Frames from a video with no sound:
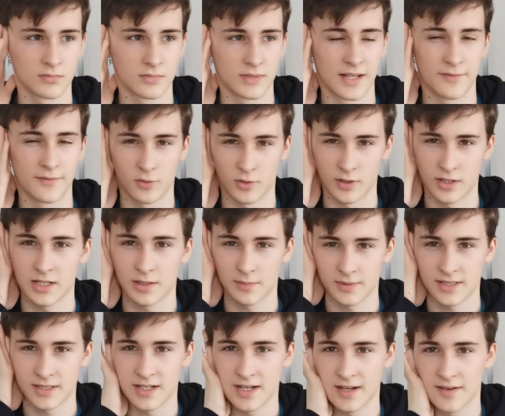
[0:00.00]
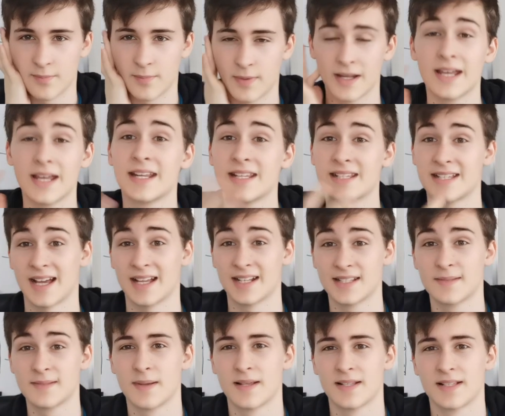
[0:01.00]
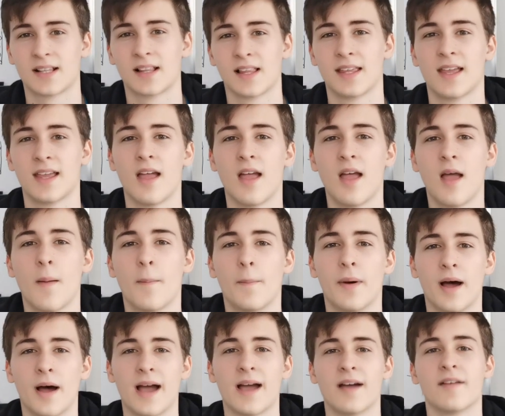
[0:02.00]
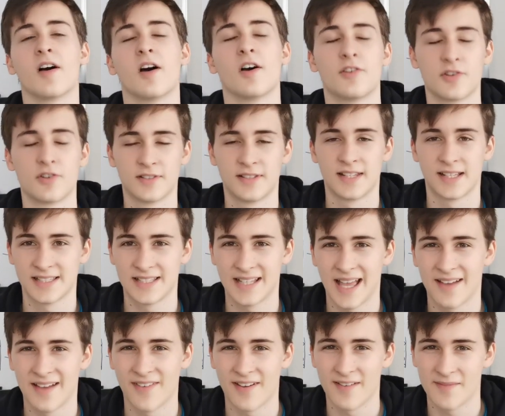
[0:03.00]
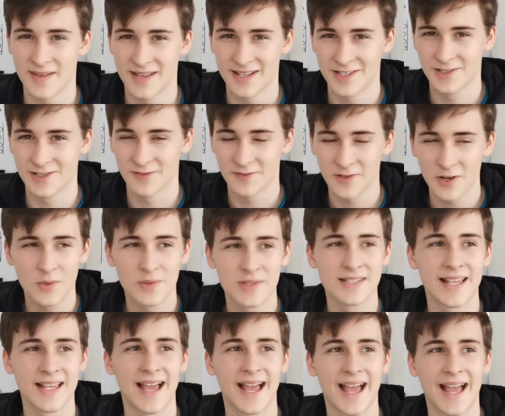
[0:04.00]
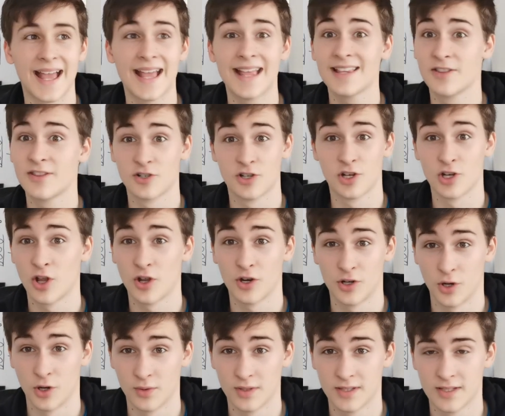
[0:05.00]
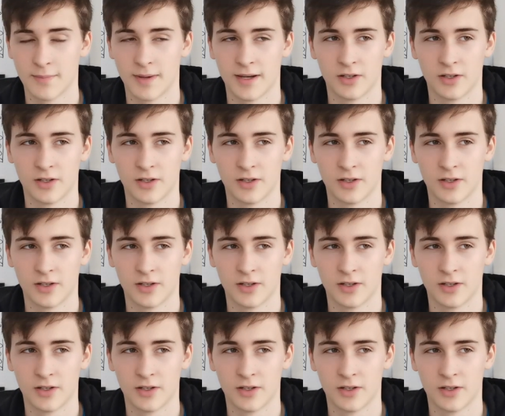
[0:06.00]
Yeah, 40 double-sided, but 80 sides basically. But I have 160 A5 pages of notes. There's a lot of notes in